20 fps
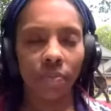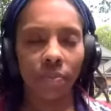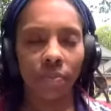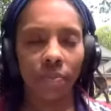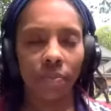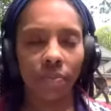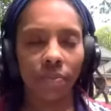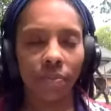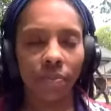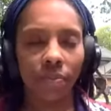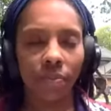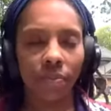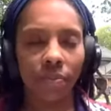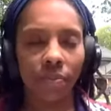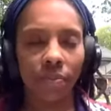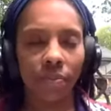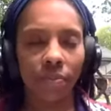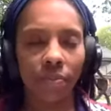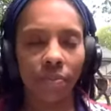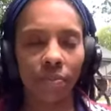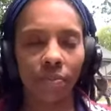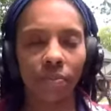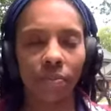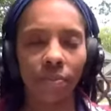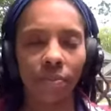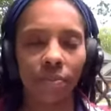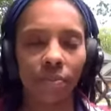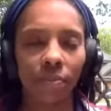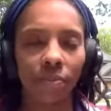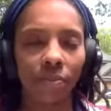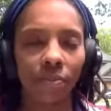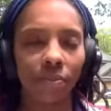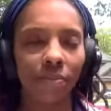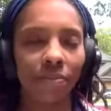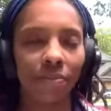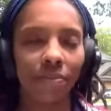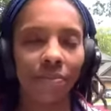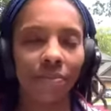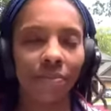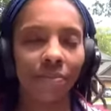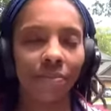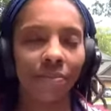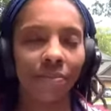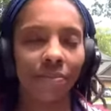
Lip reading: Nobody speaks.